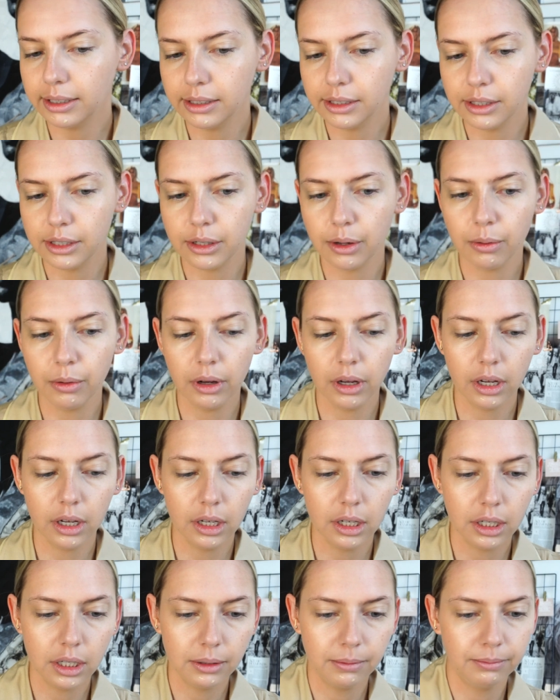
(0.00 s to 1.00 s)
So
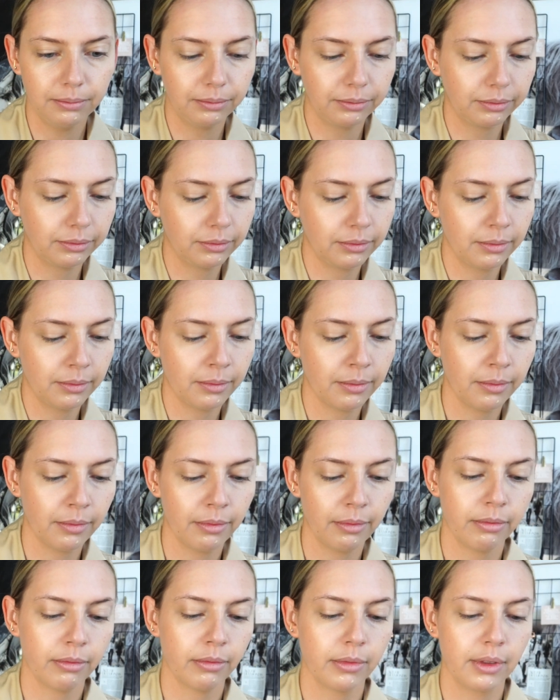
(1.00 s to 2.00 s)
good.
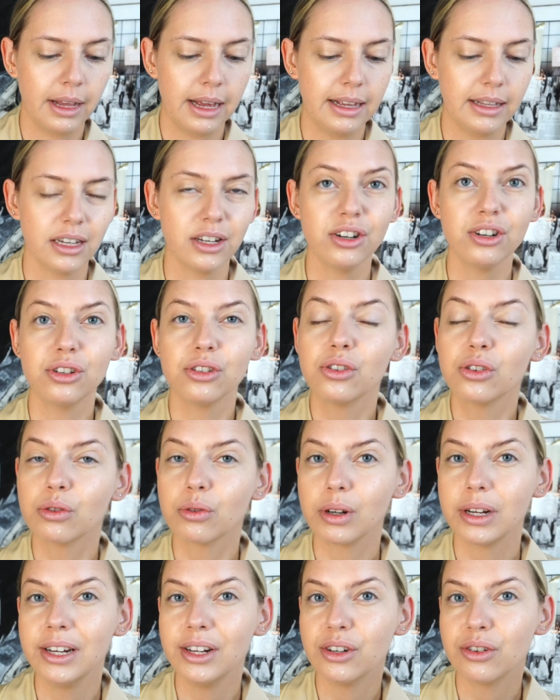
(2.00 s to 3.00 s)
It's such a
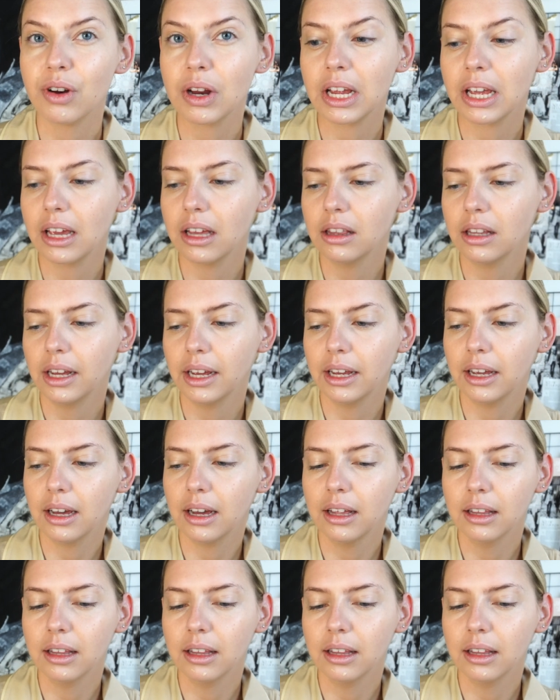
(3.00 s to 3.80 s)
treat drinking like